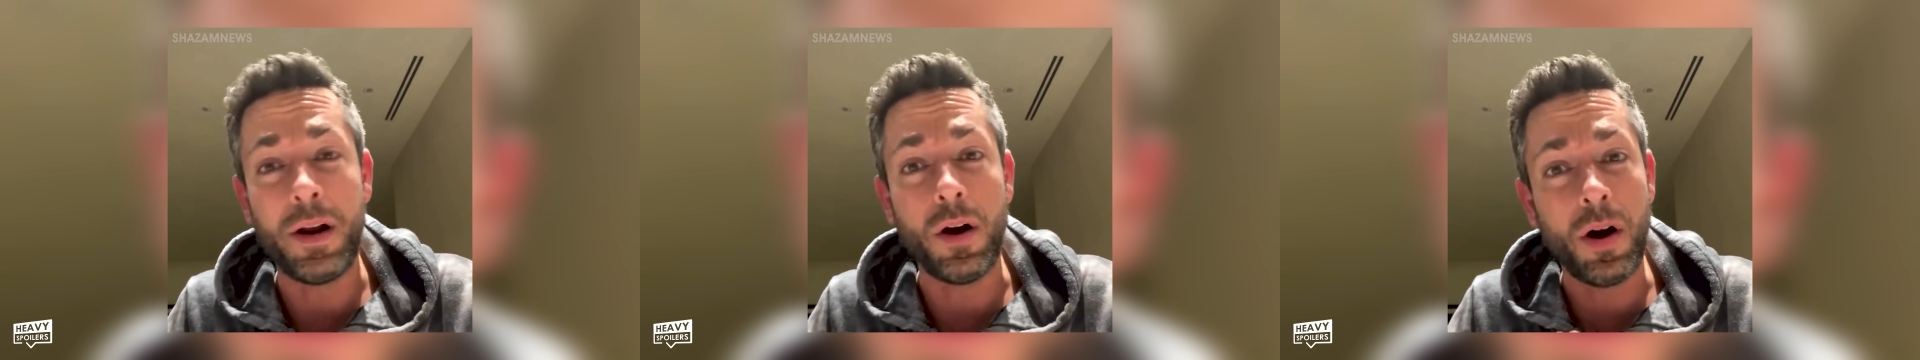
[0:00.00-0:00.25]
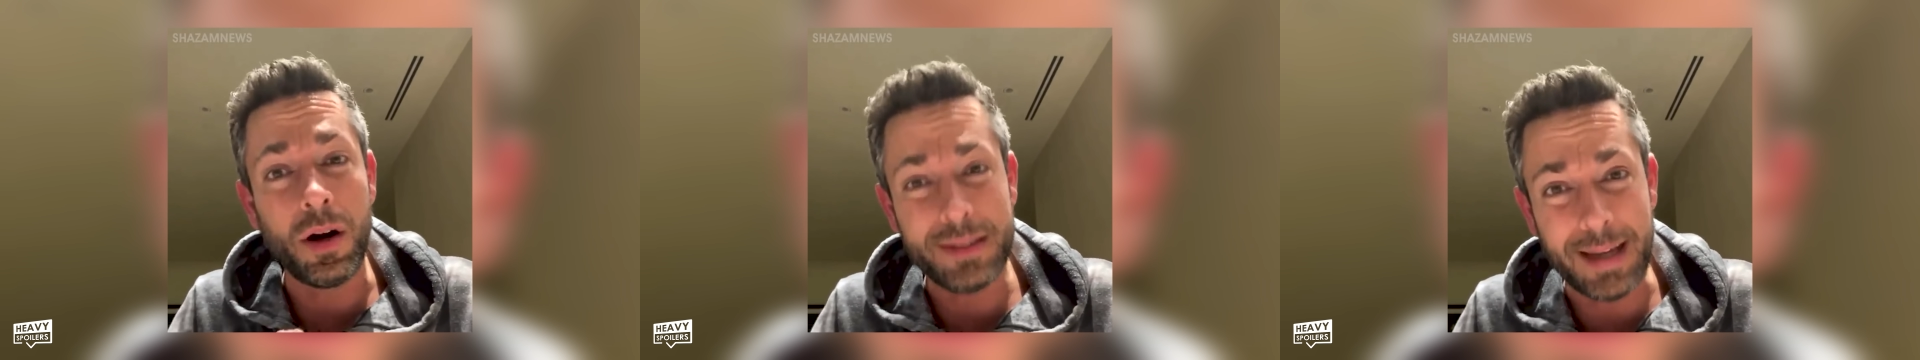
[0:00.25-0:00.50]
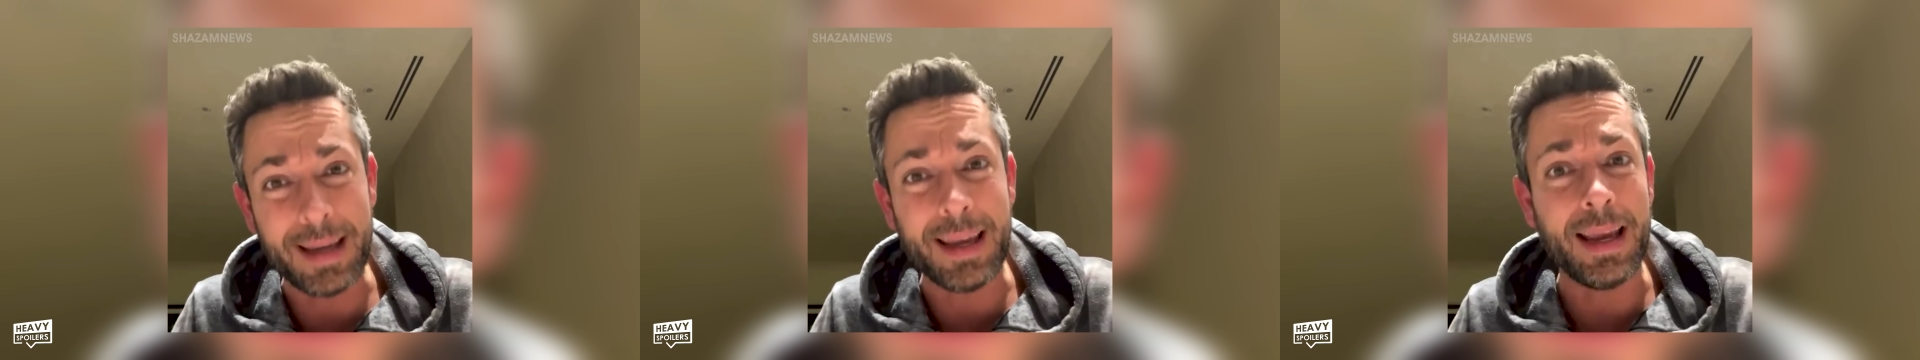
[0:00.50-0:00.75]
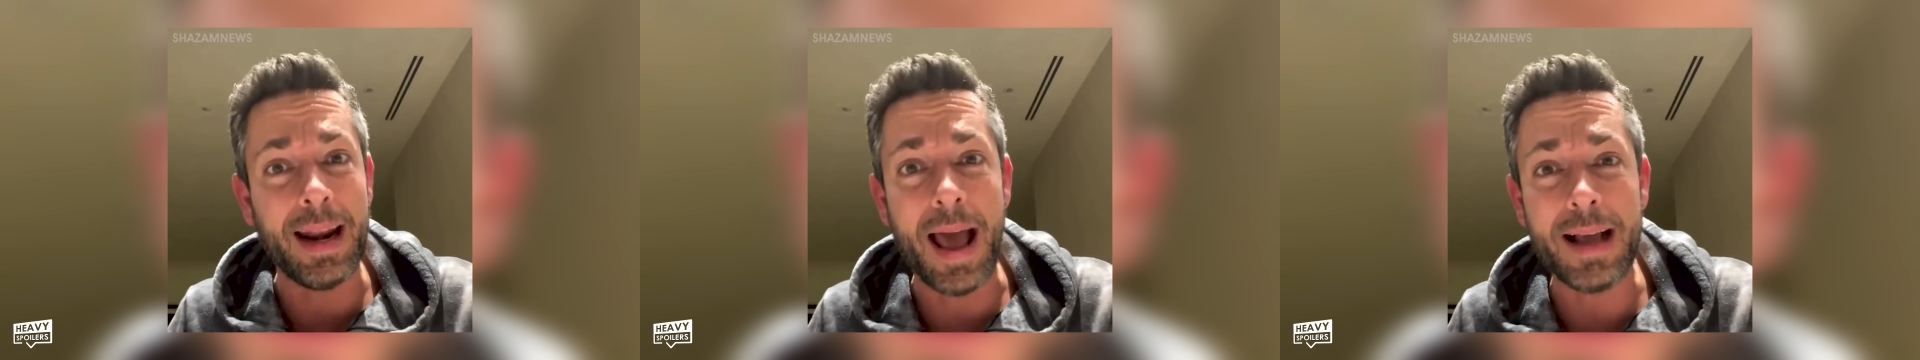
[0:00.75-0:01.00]
that are
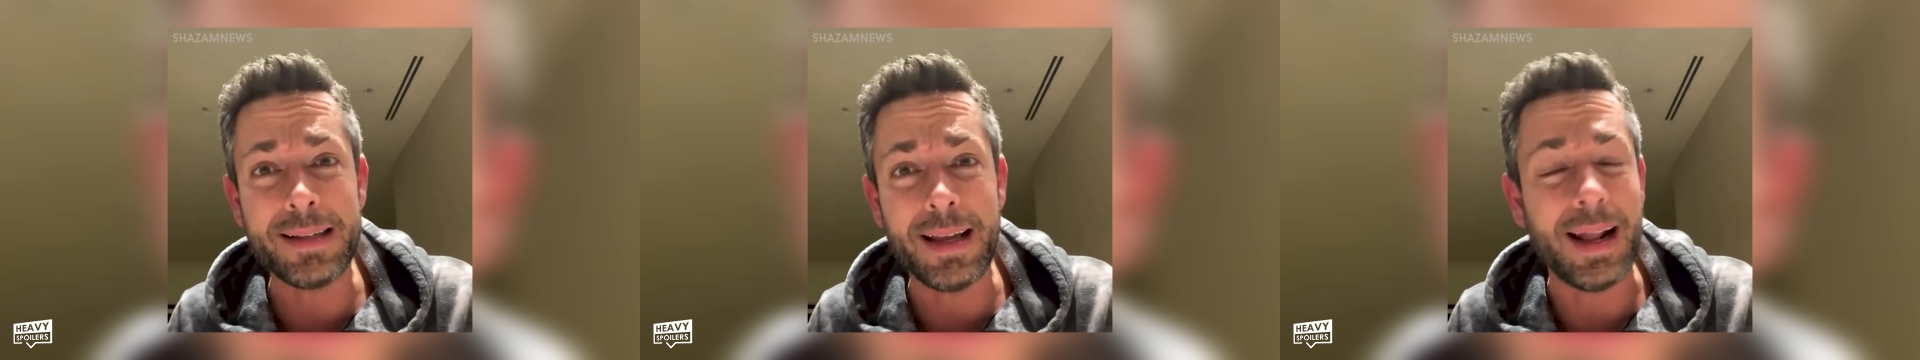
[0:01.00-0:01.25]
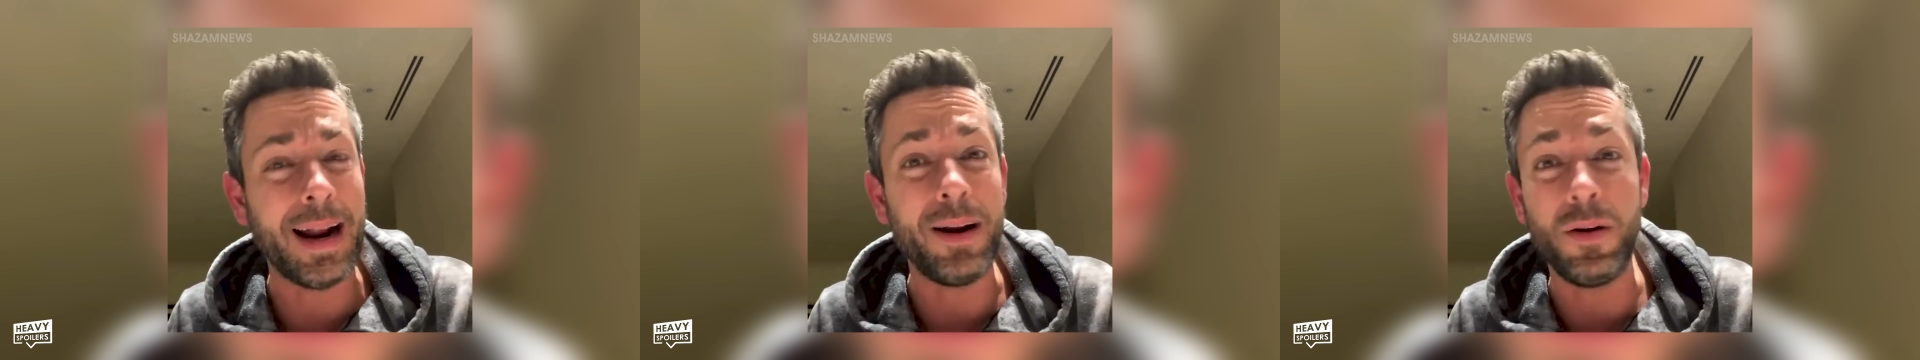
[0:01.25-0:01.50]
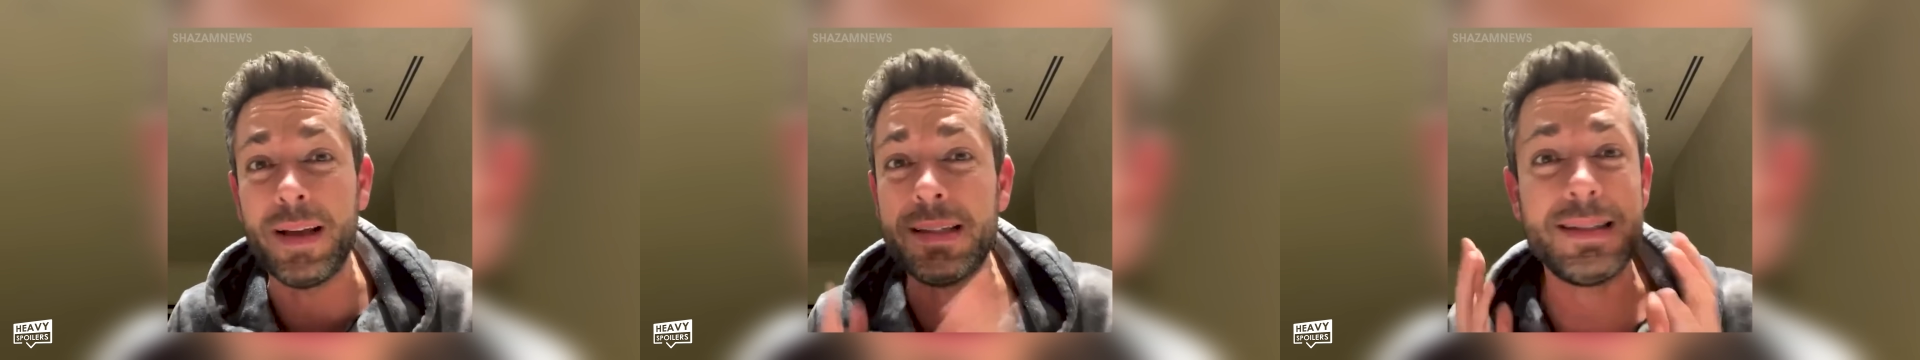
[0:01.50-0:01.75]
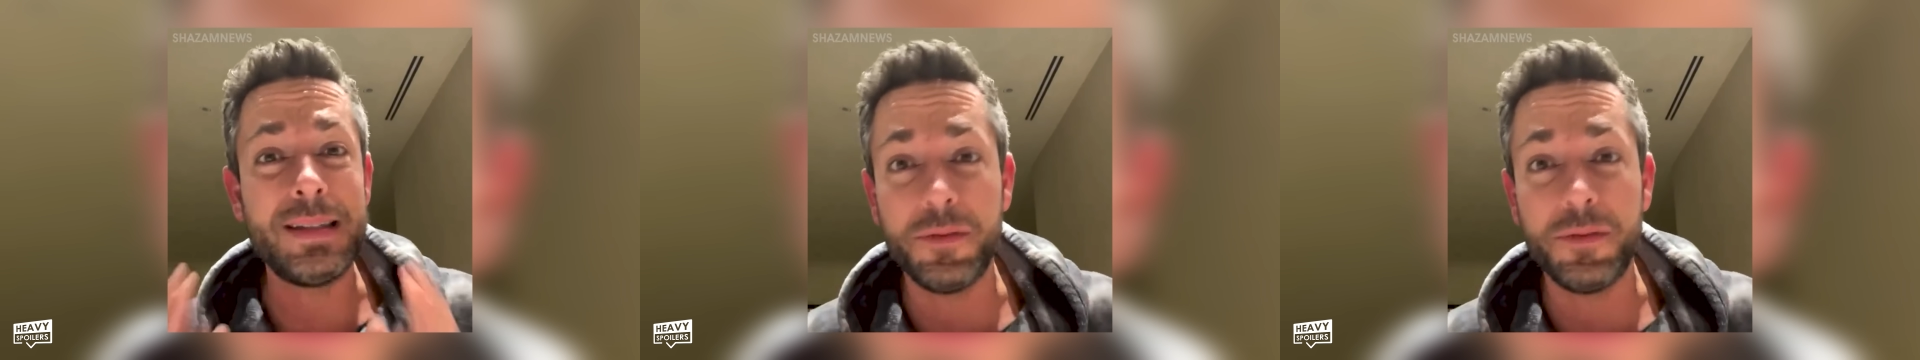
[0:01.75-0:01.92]
taking an exit, and I know that's